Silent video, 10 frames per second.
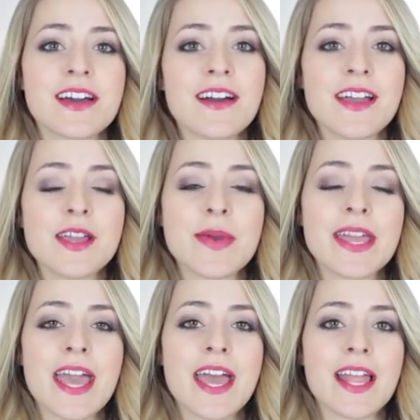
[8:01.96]
time
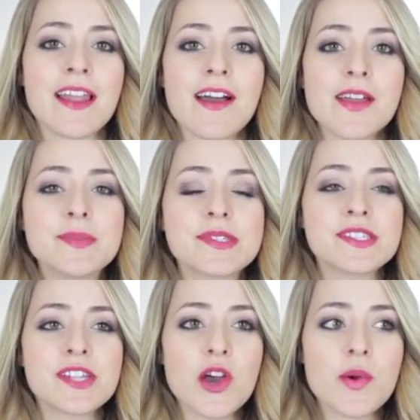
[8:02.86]
again. I'm
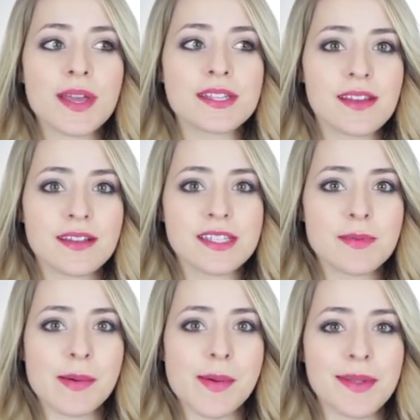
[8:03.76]
so excited
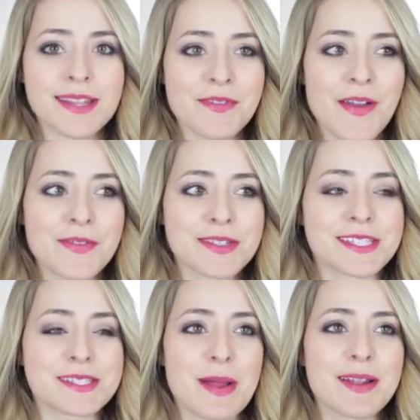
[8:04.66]
about my monthly favourites
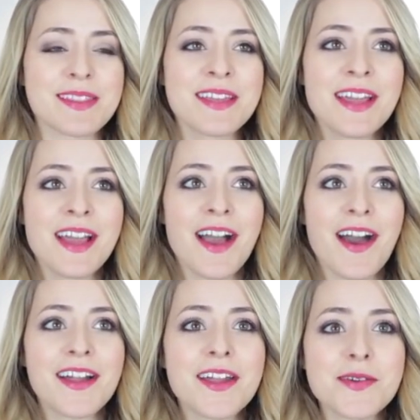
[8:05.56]
this month.
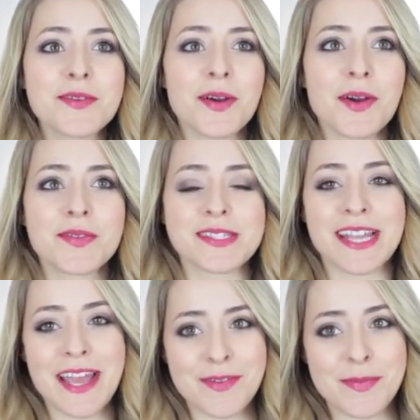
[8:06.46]
I know
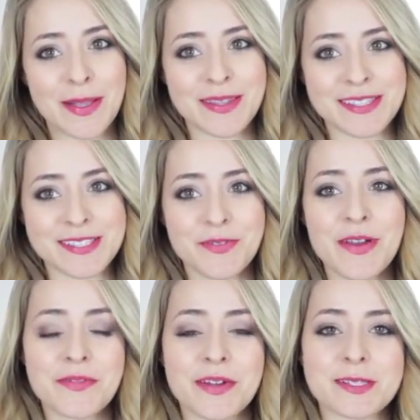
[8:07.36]
obviously every month it's your
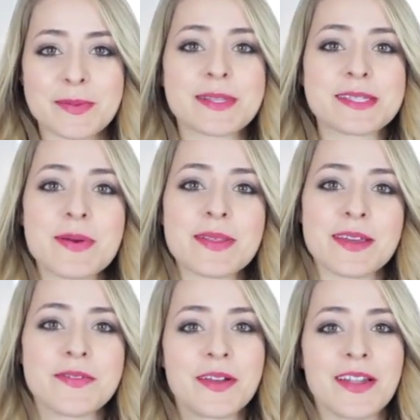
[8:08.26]
favourites, but this month
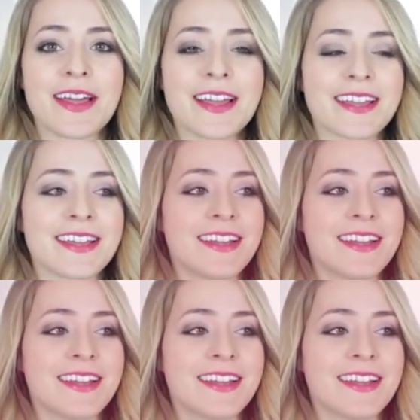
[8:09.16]
I feel like